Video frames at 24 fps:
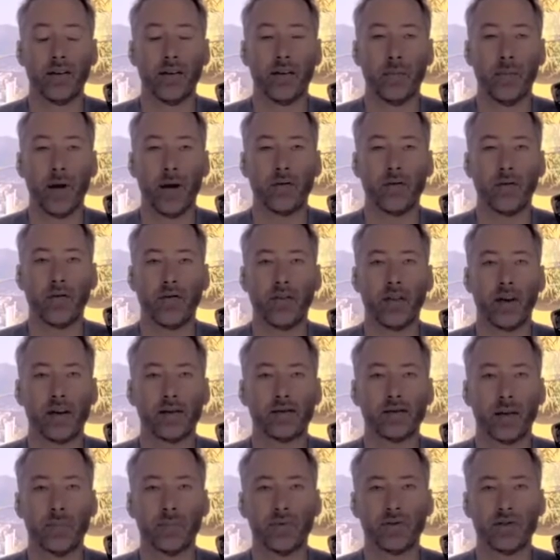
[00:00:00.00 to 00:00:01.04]
The amount of
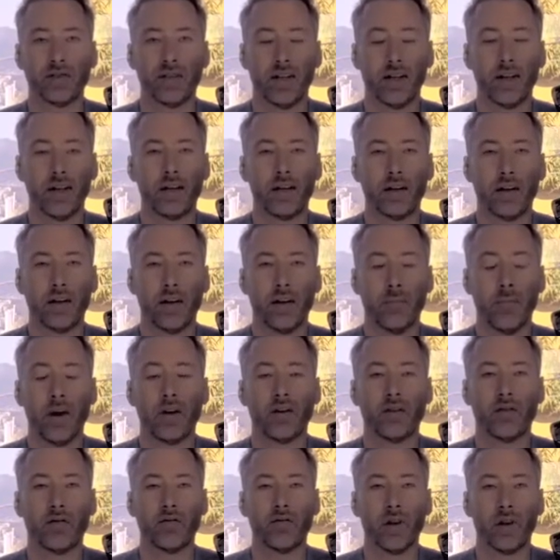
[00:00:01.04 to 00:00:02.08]
things I'm seeing, the
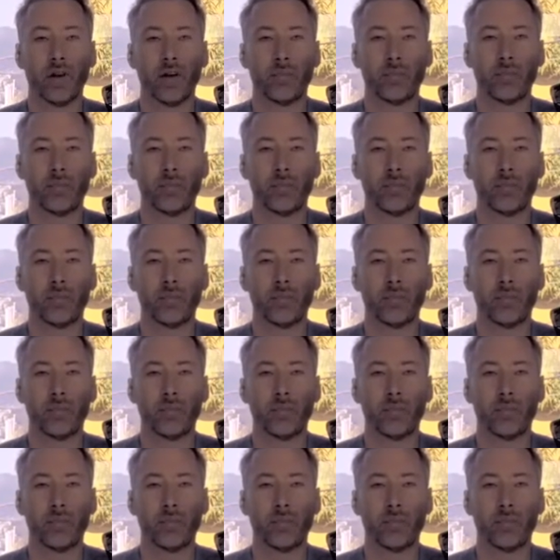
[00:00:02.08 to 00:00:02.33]
amount of